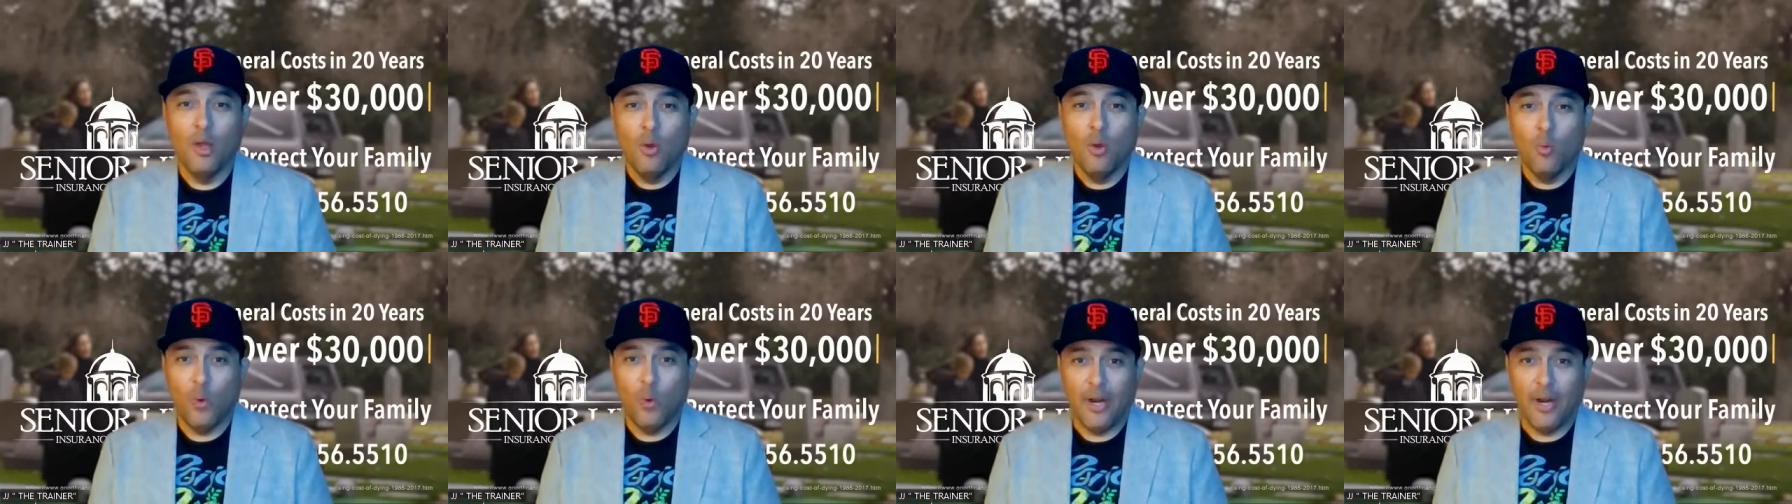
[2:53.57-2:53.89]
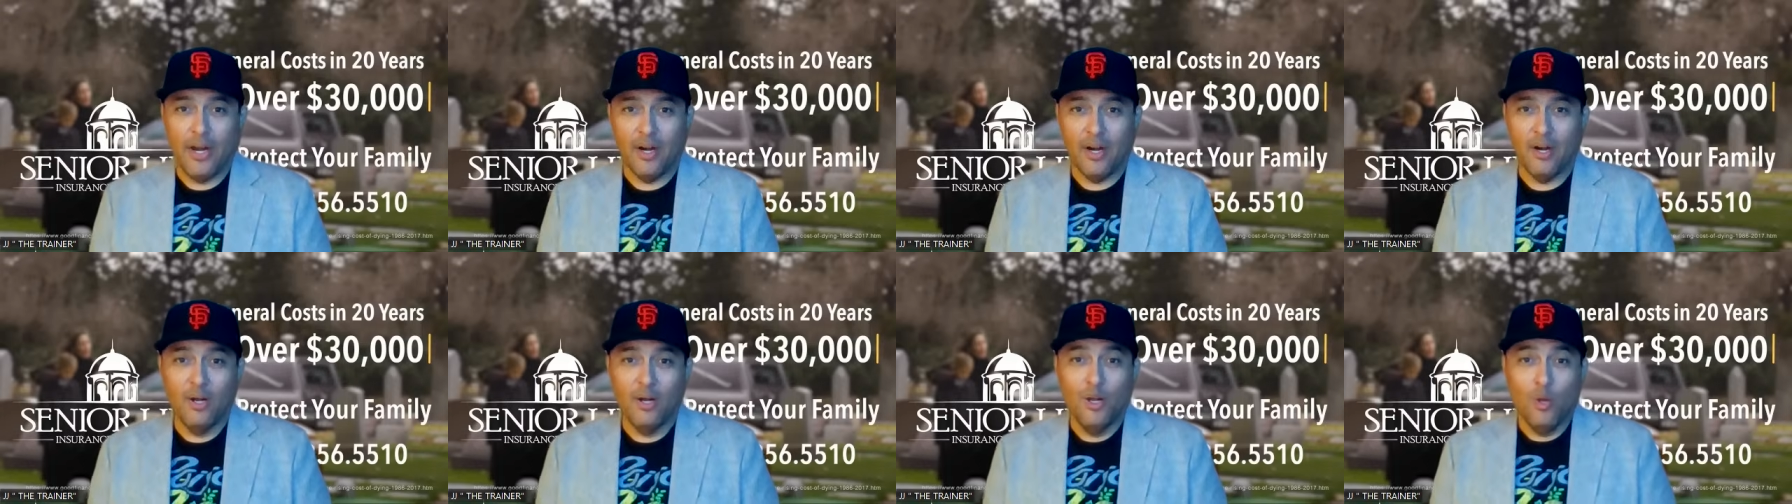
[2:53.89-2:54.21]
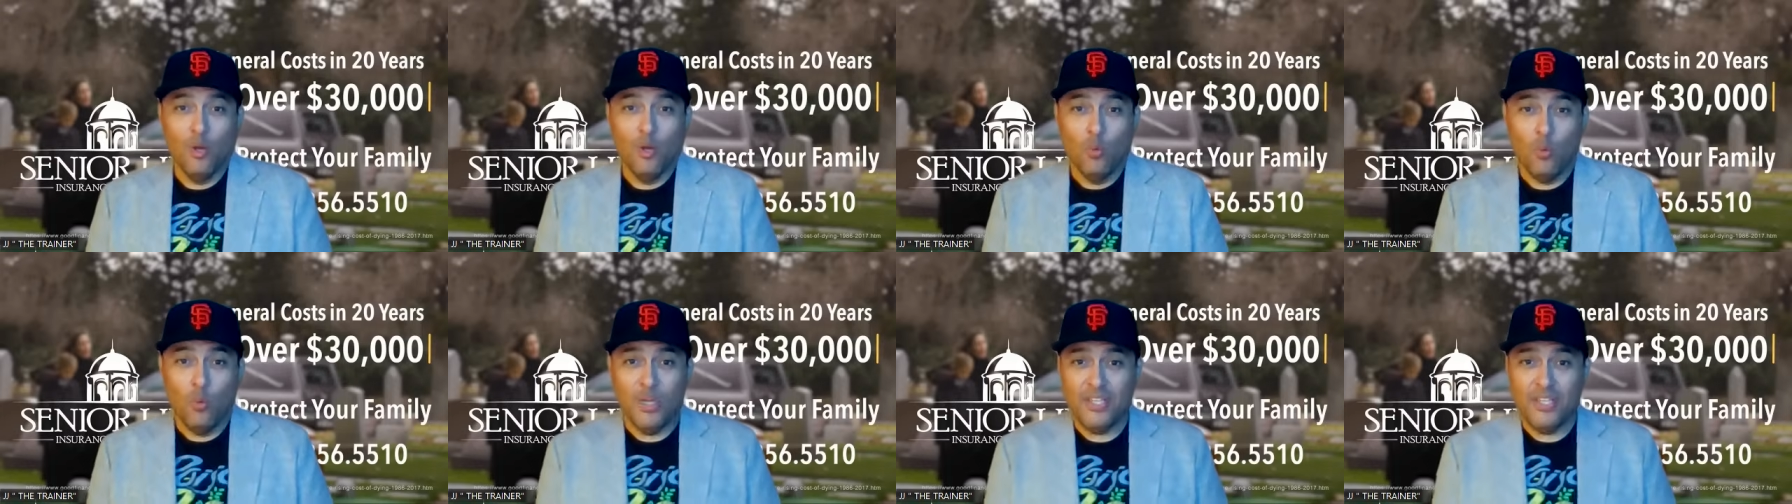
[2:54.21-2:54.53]
where
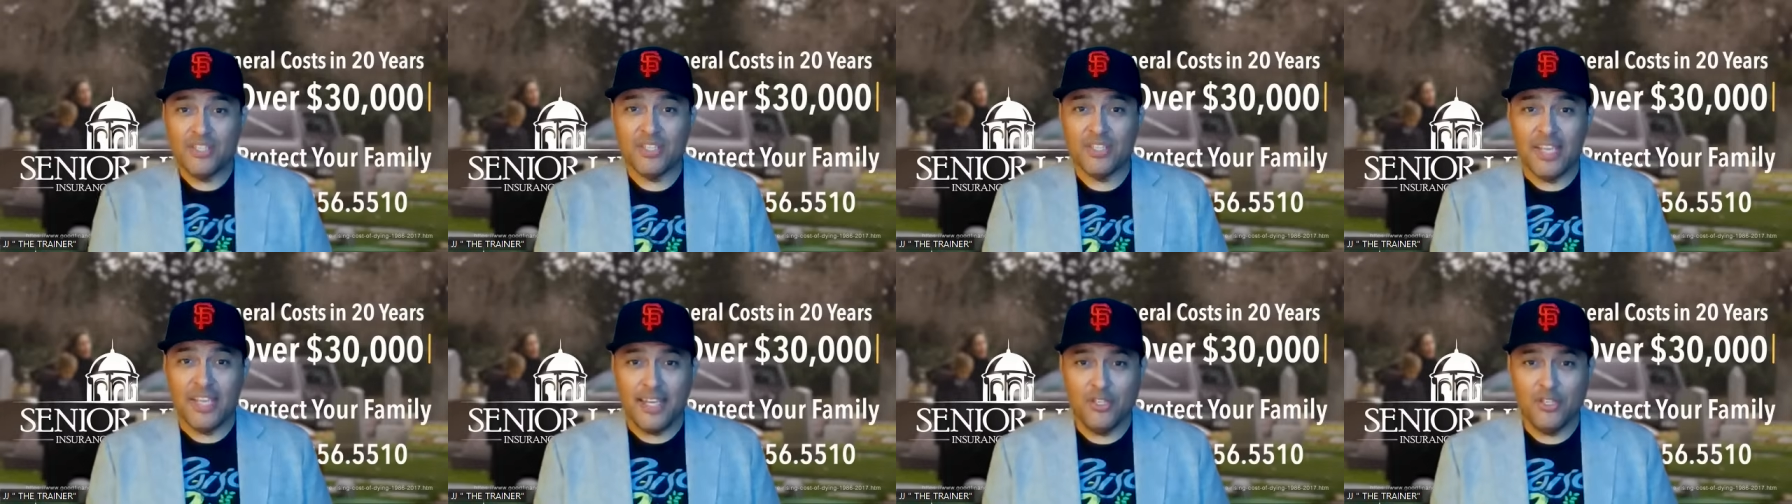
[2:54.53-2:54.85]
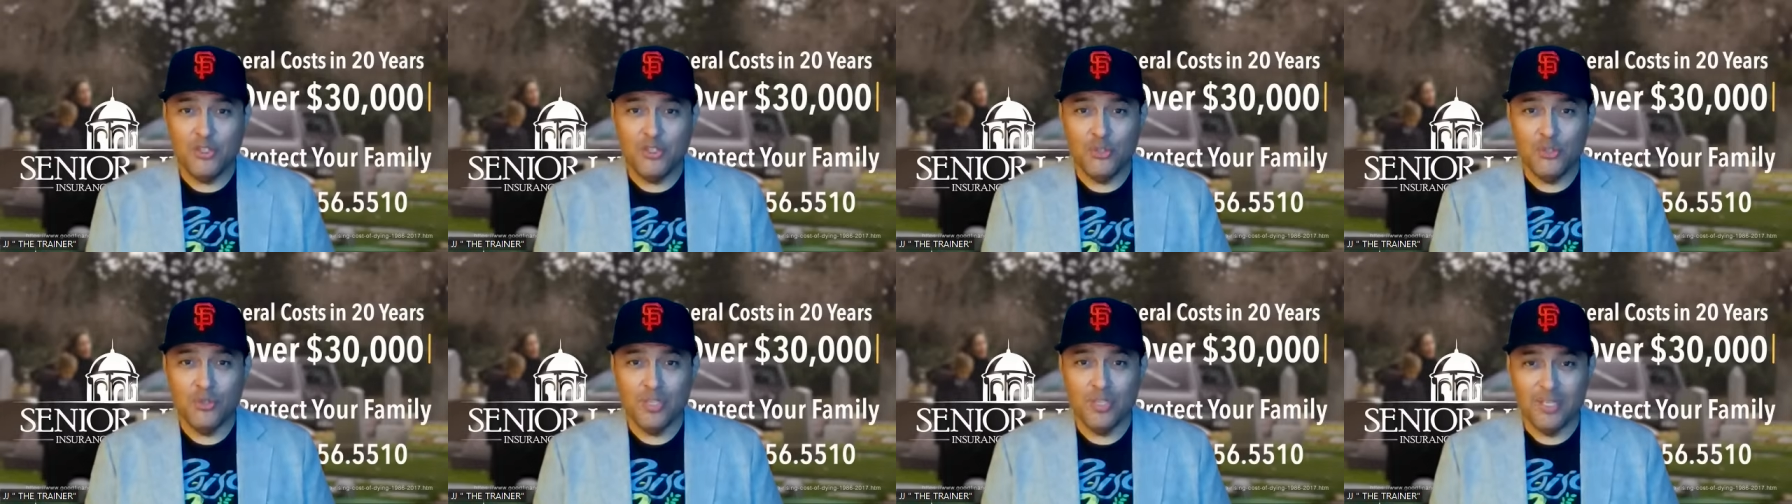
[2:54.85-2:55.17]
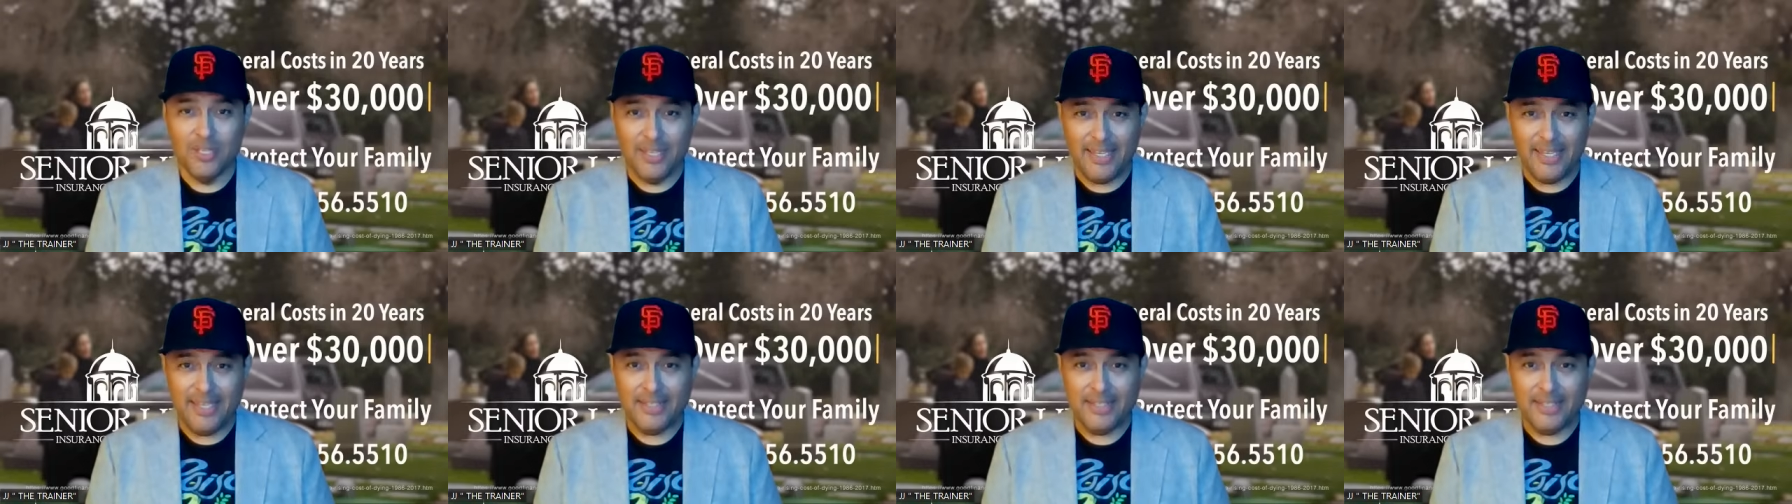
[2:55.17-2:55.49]
we send you the
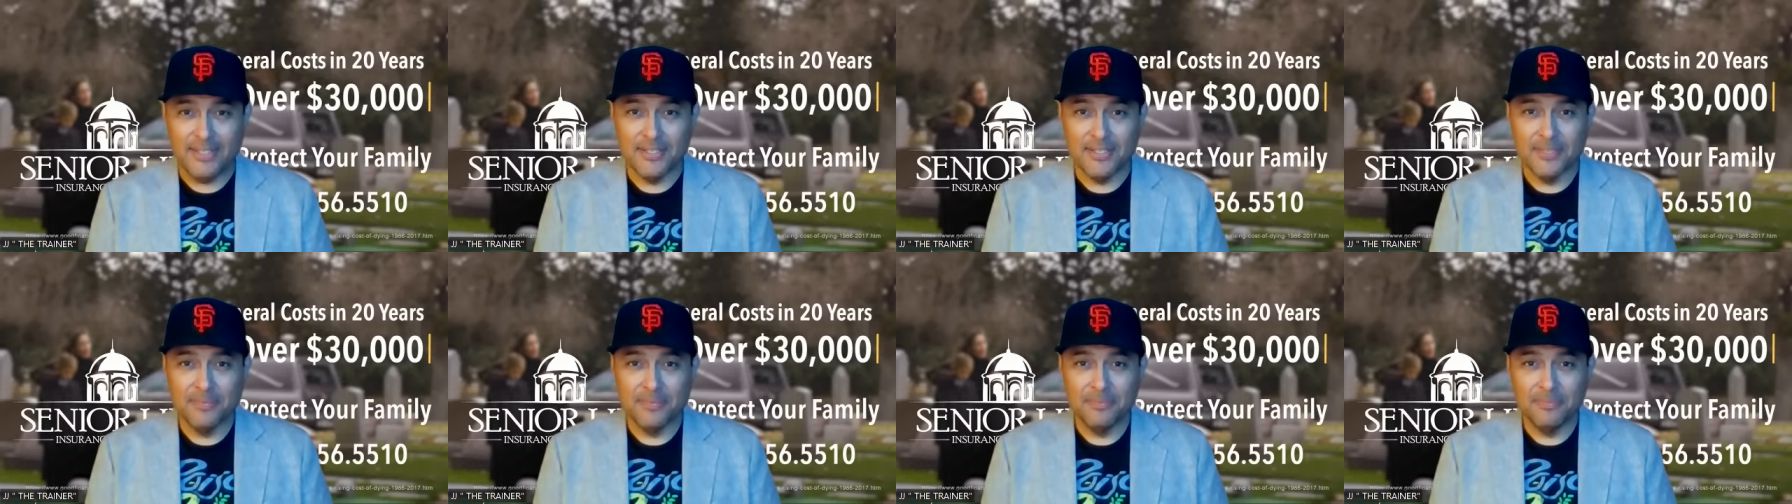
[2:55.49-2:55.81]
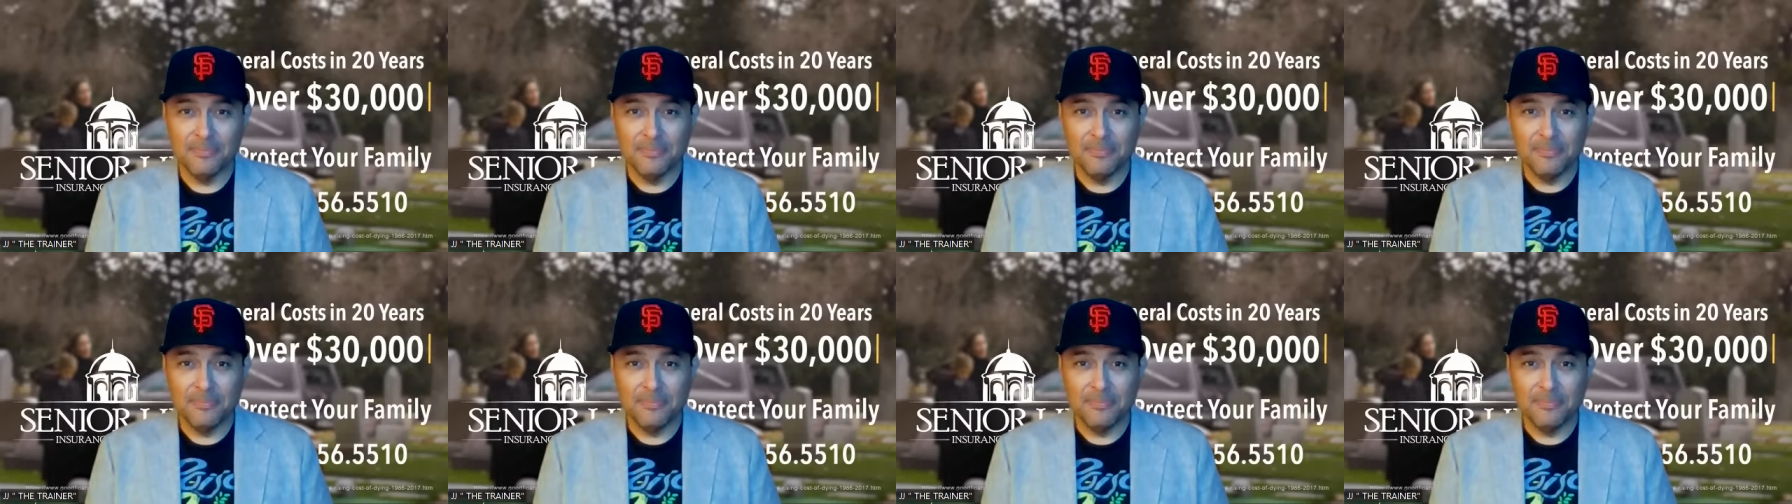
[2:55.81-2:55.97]
leads